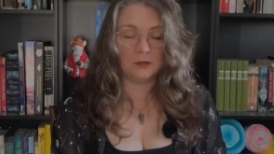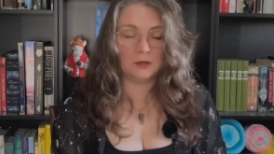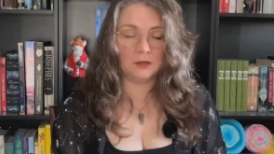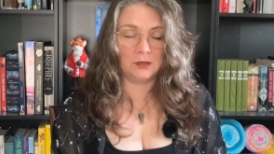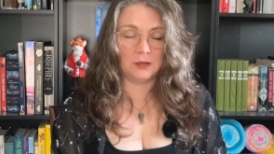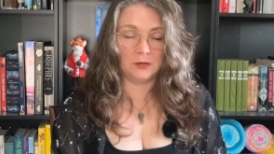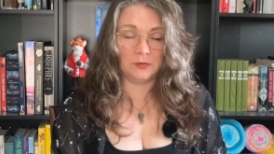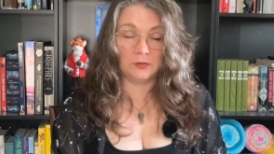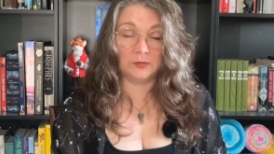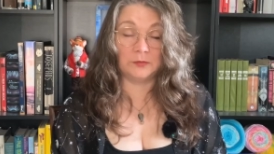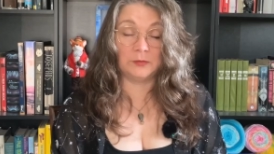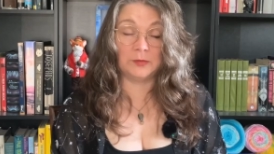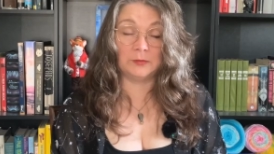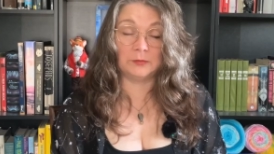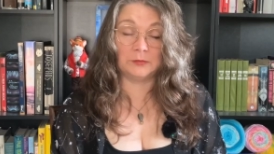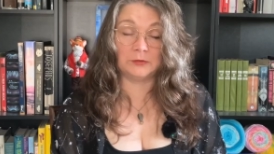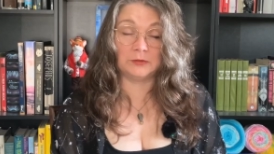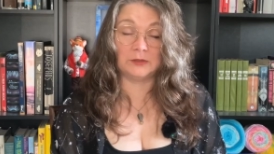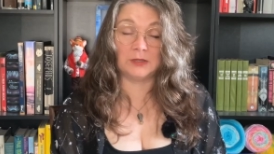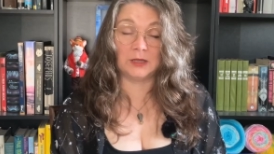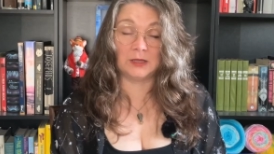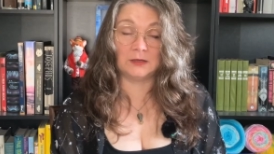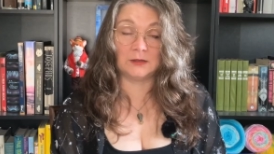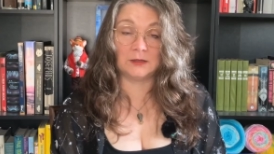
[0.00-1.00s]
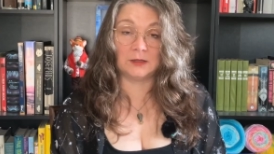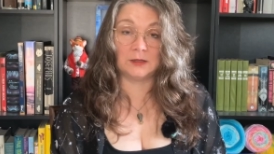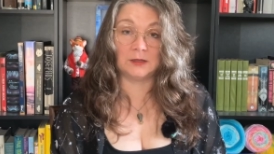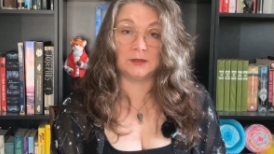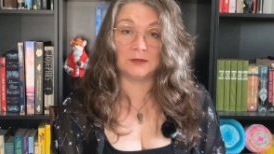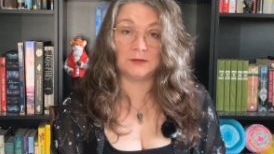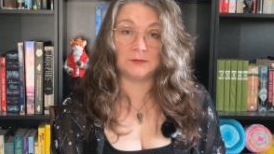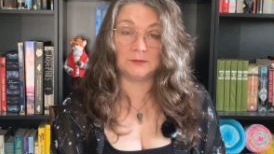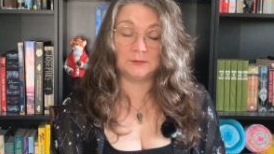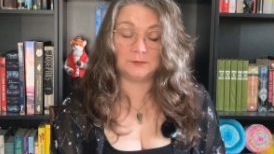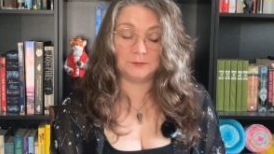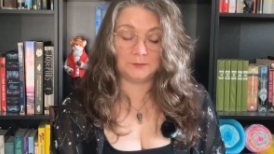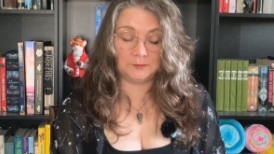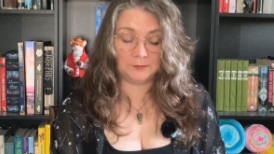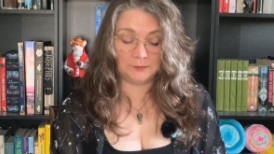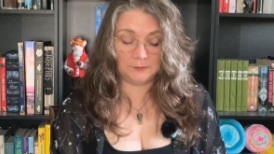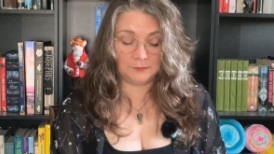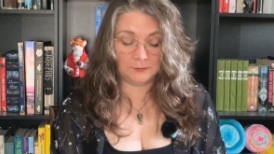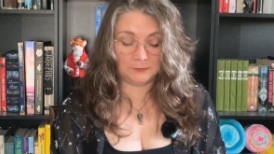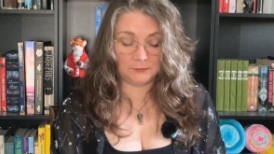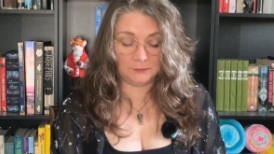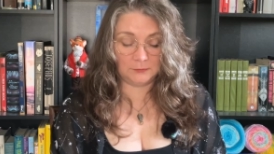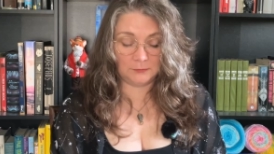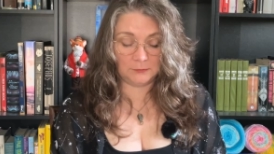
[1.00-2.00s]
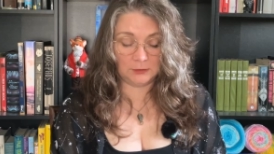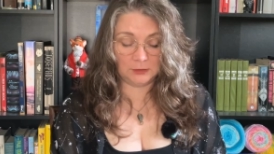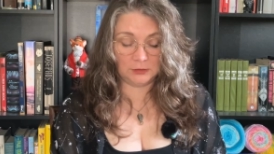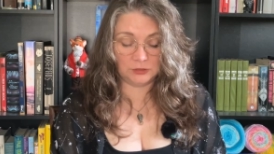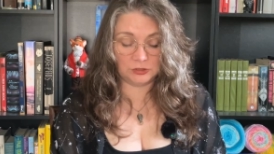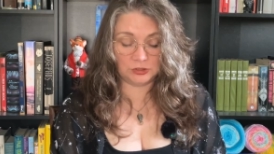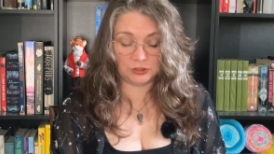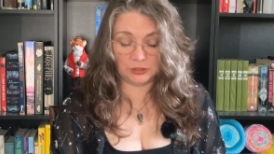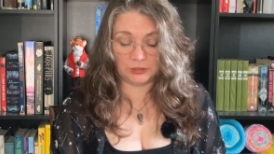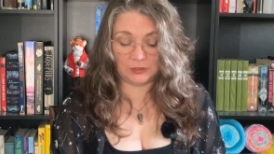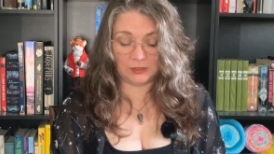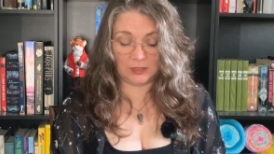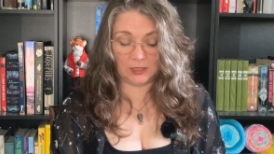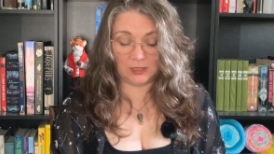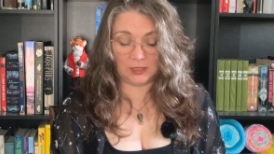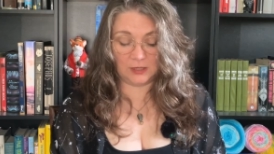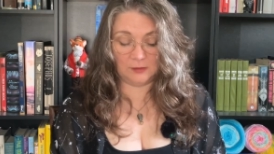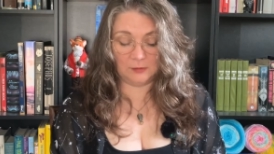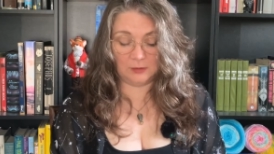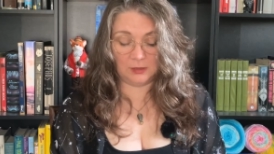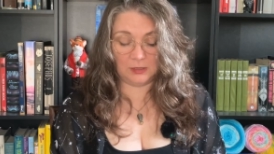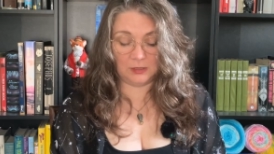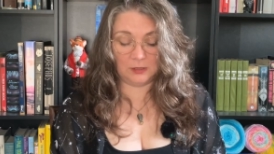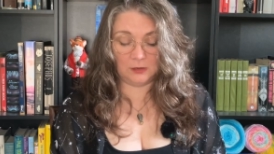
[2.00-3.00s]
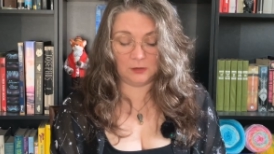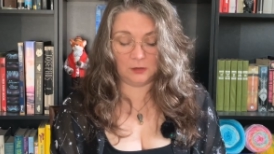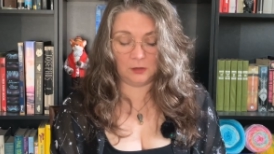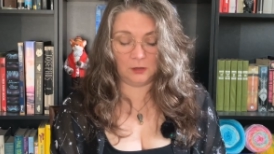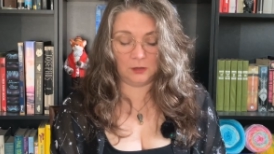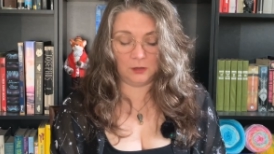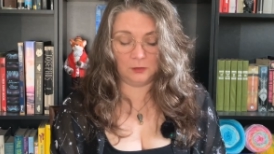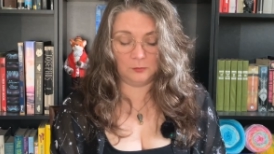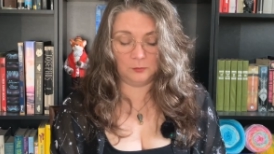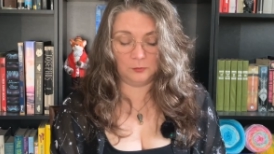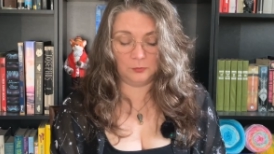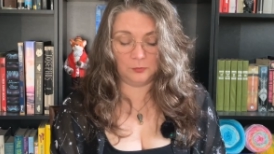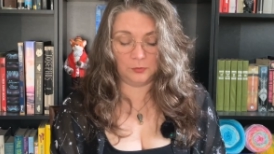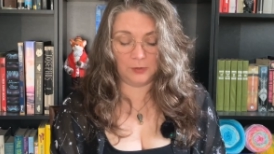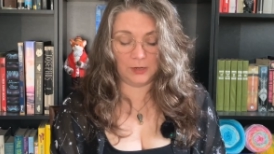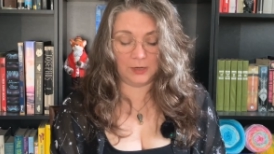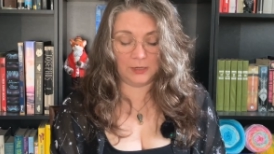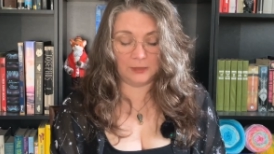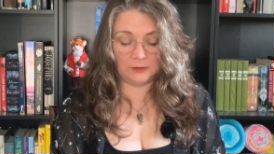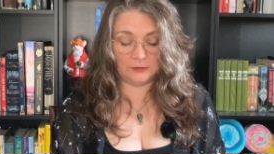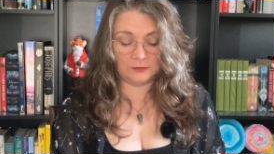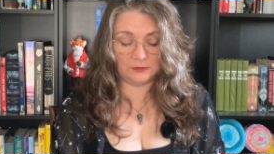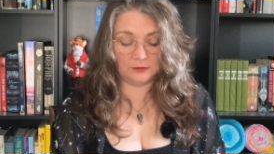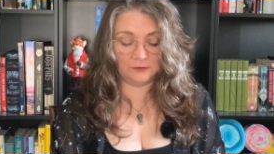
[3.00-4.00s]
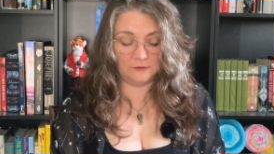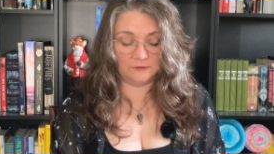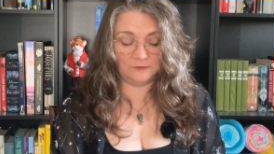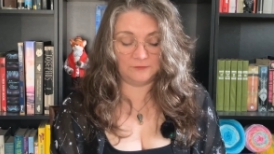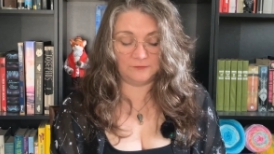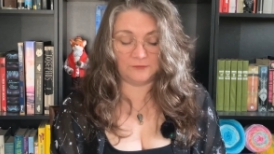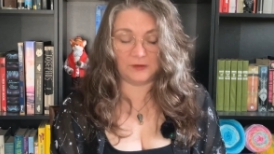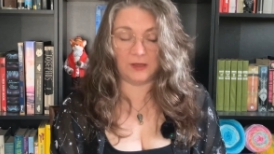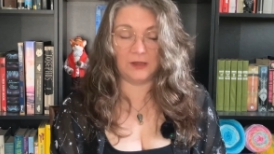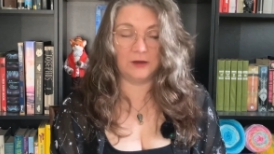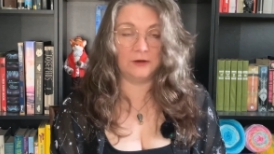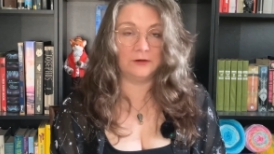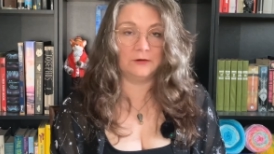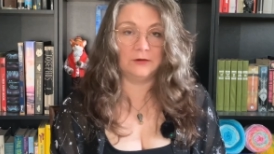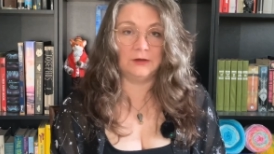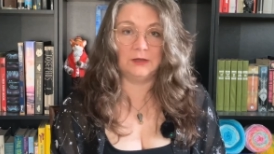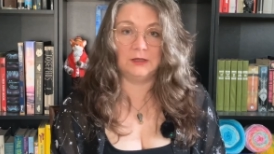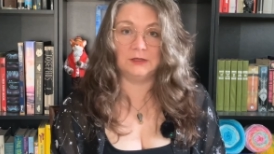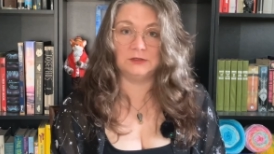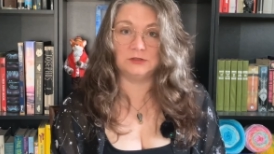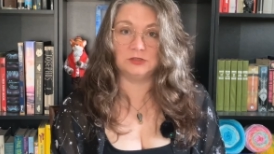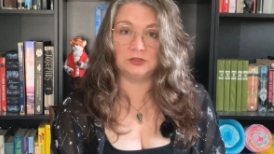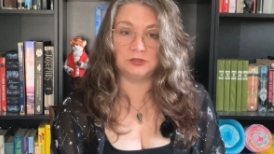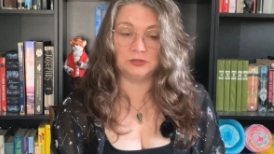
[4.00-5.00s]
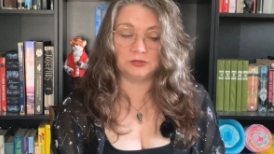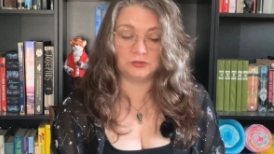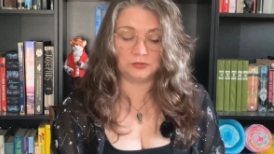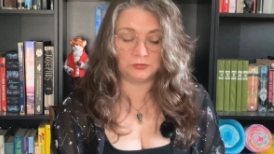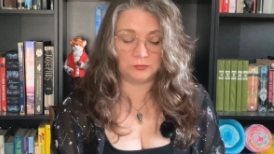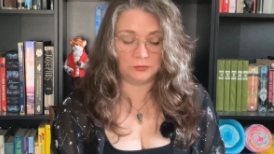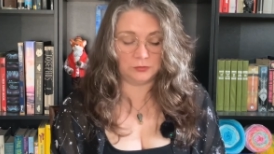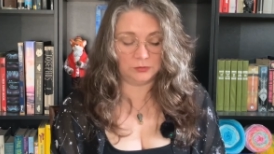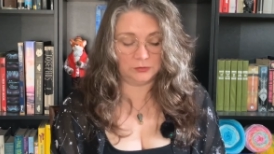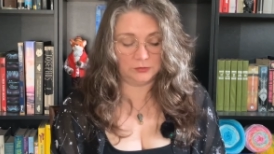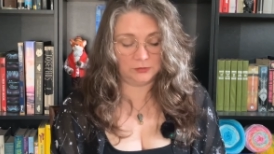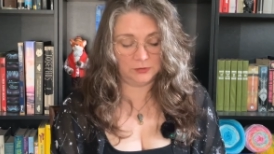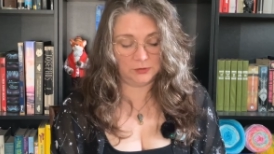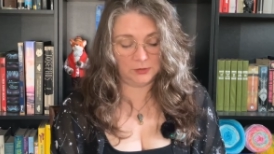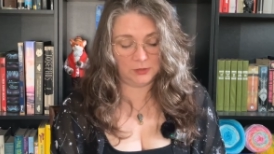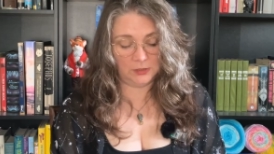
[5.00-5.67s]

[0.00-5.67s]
I remembered that night. She came in all bright and fiery as usual.